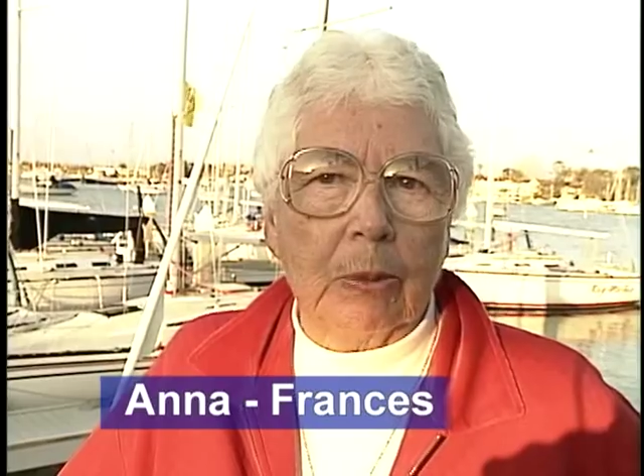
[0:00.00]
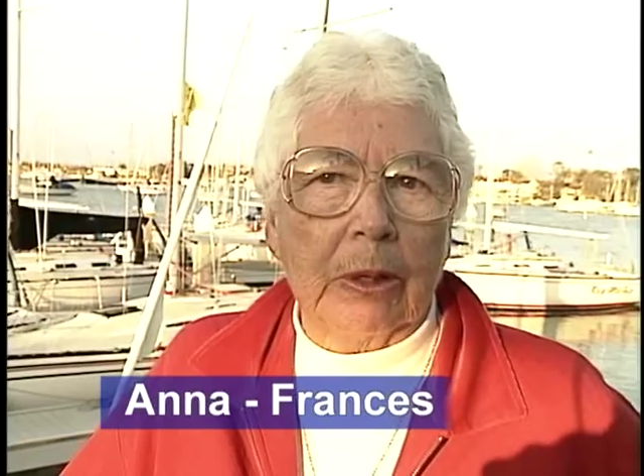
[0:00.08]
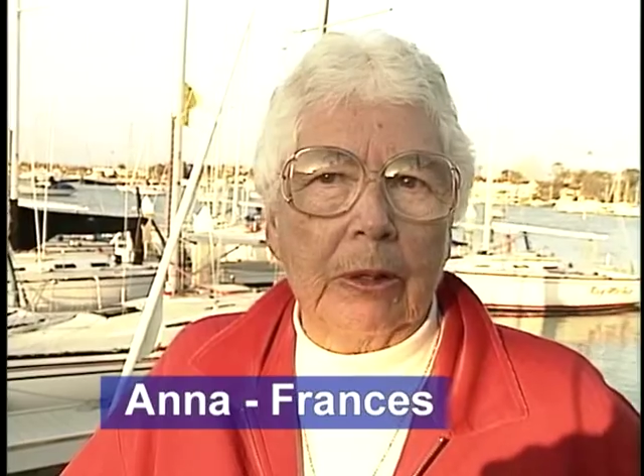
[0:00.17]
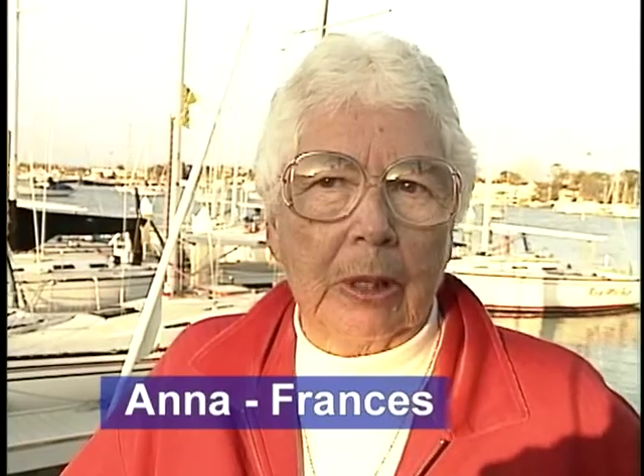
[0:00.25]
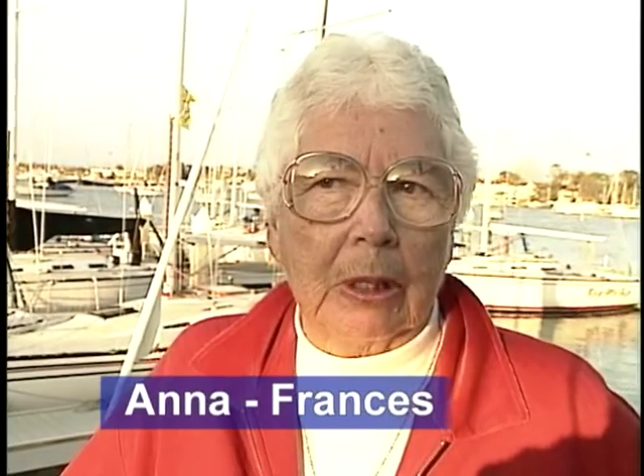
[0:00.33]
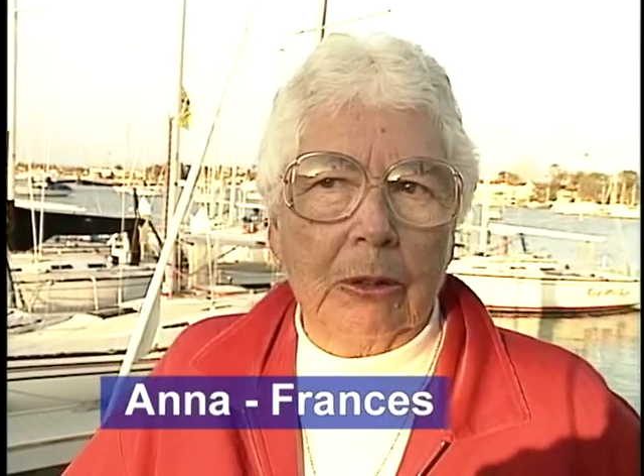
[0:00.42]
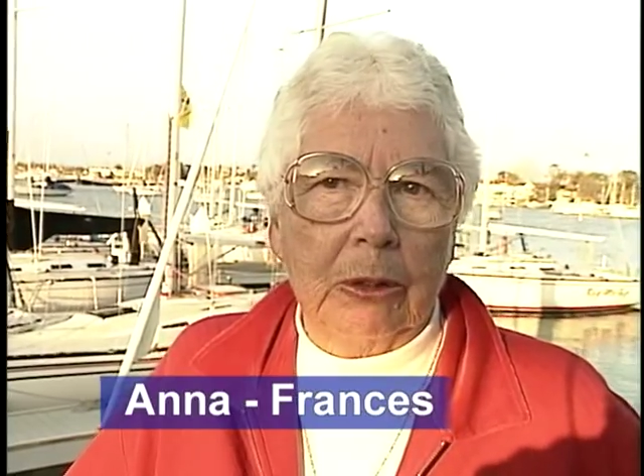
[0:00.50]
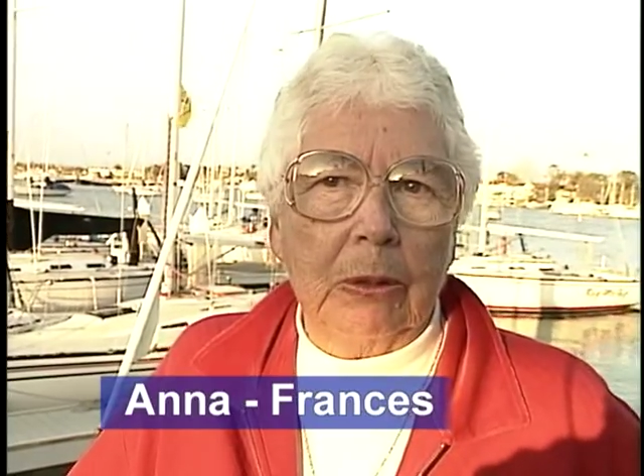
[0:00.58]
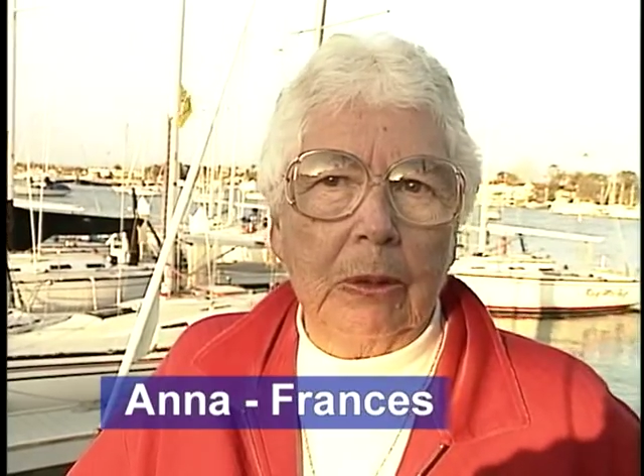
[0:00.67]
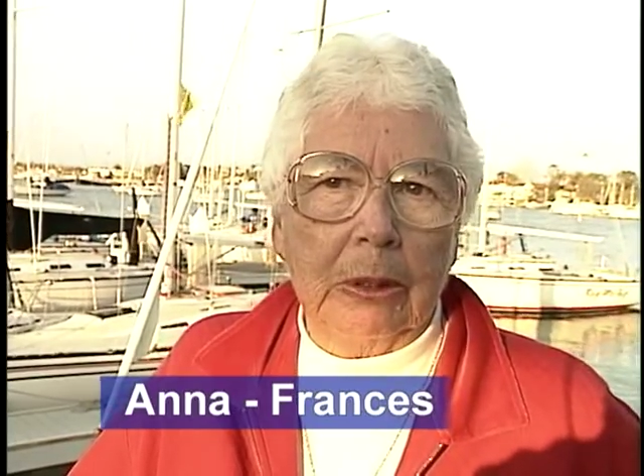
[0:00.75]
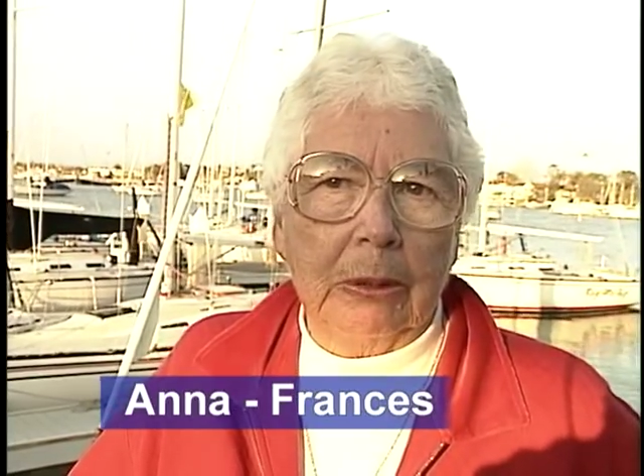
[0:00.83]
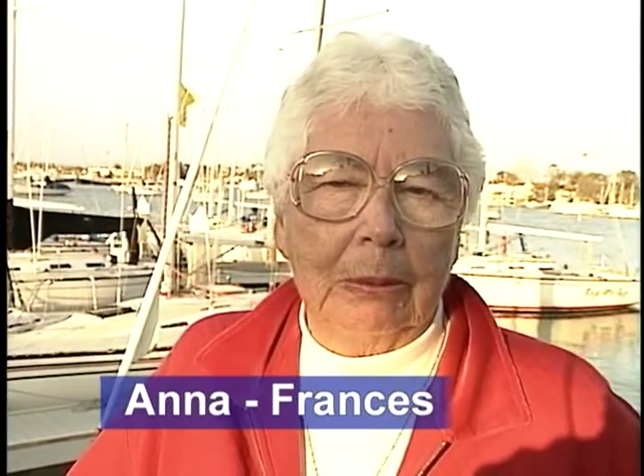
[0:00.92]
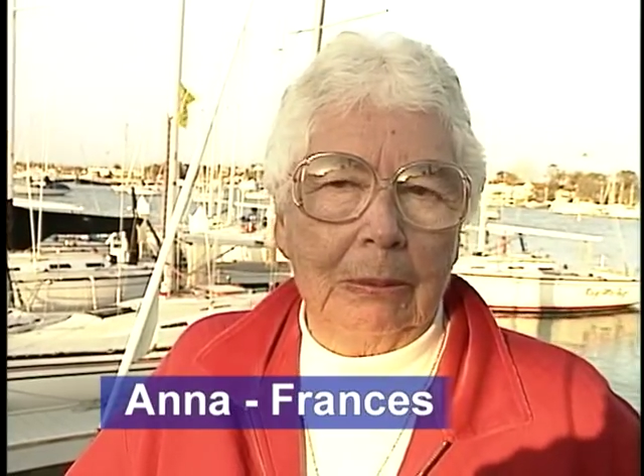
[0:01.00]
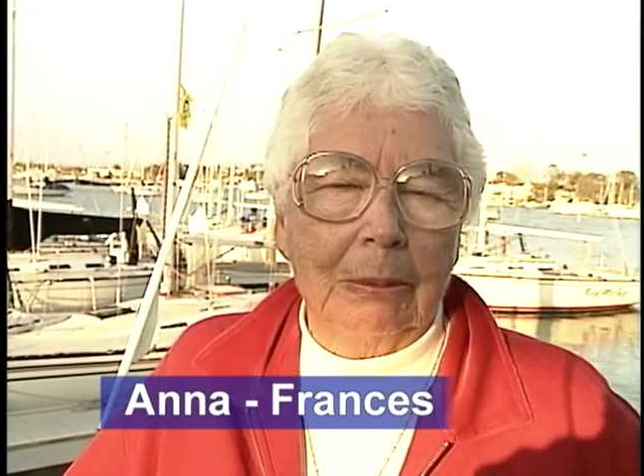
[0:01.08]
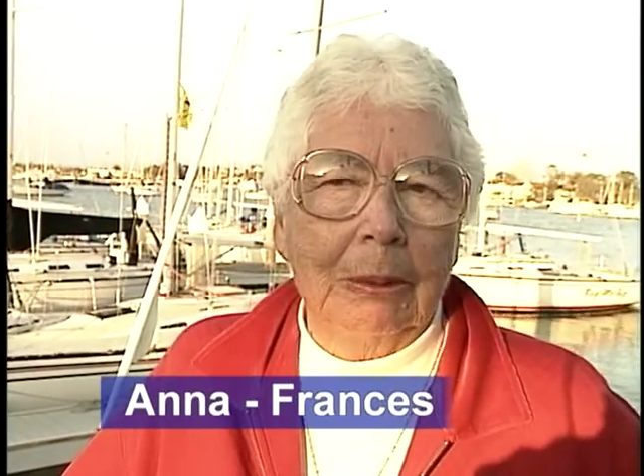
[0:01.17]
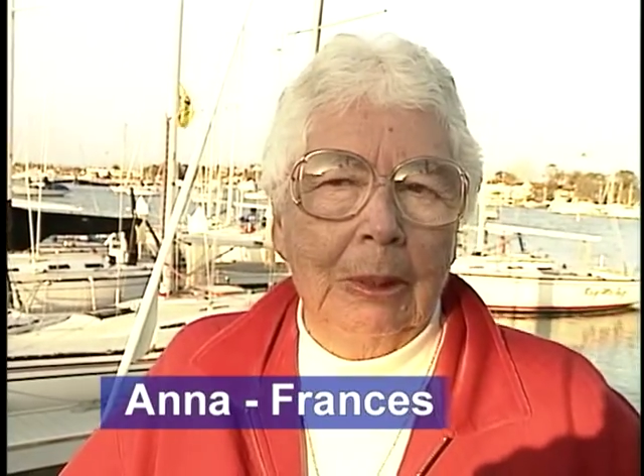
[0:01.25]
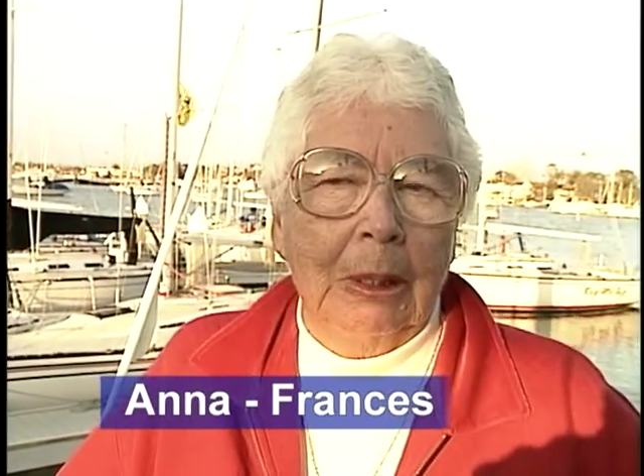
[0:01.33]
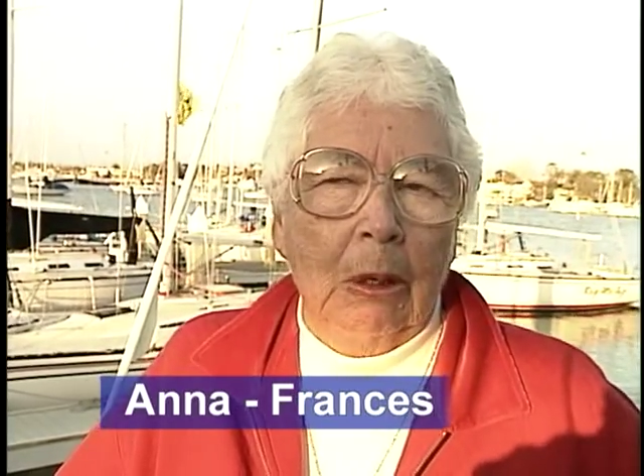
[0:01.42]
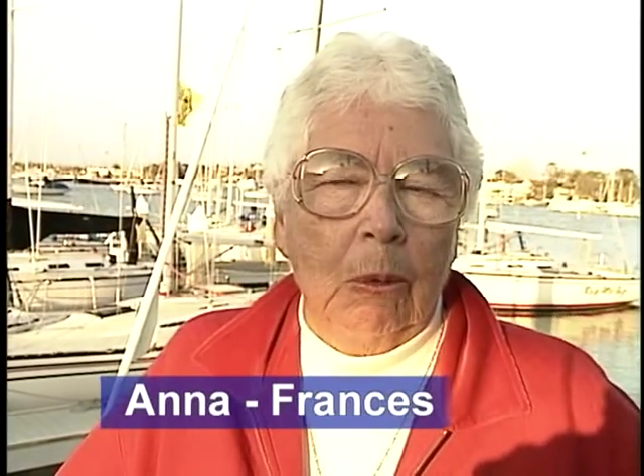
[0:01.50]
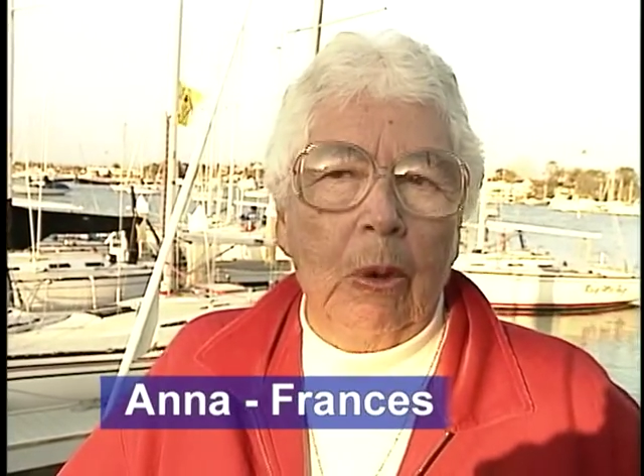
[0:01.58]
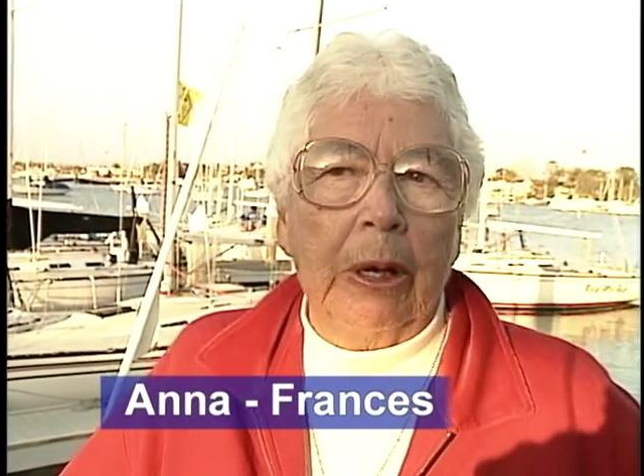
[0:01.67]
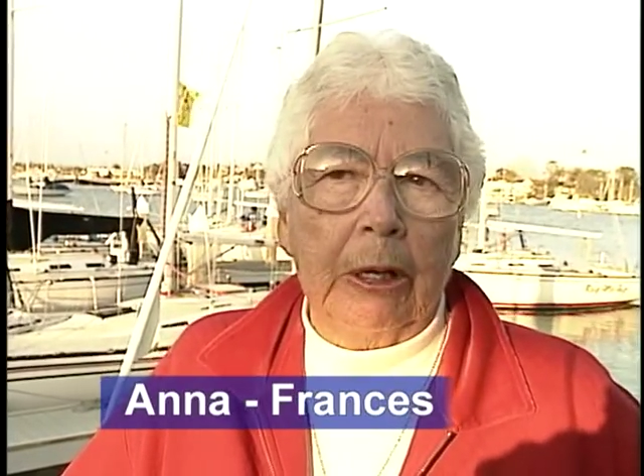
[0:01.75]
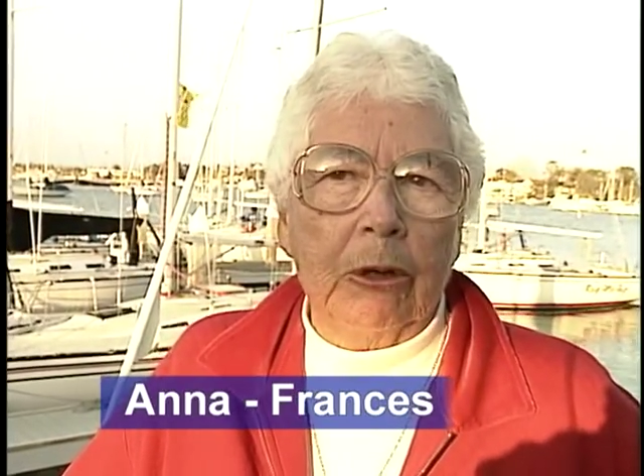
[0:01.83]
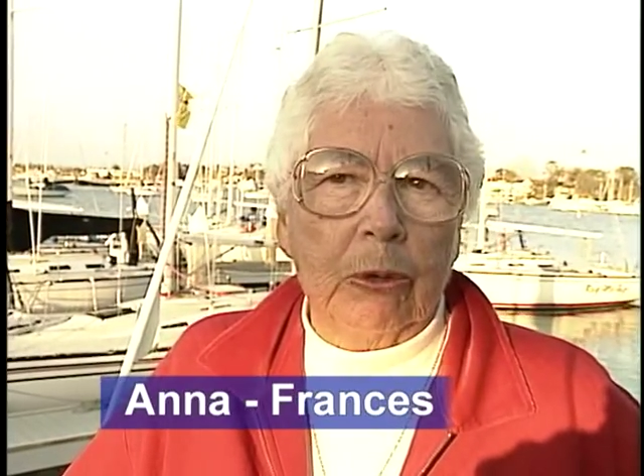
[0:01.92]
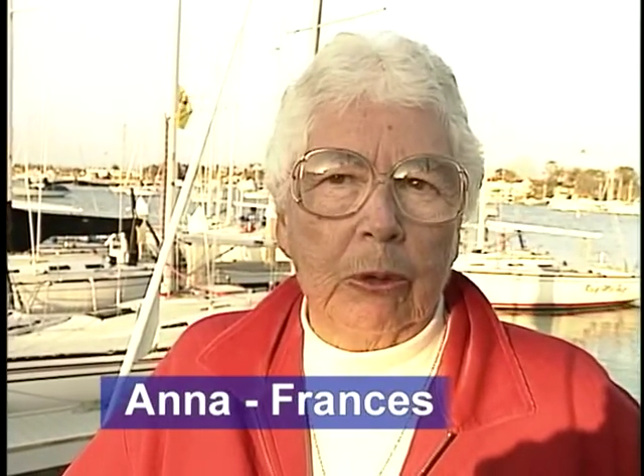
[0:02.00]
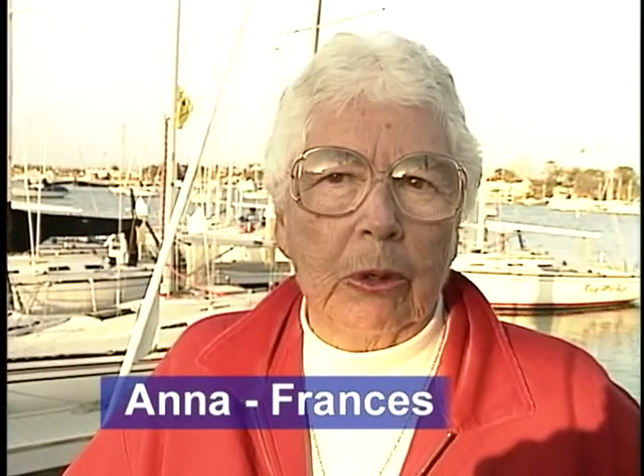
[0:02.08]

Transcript: with uh, two and one in crew,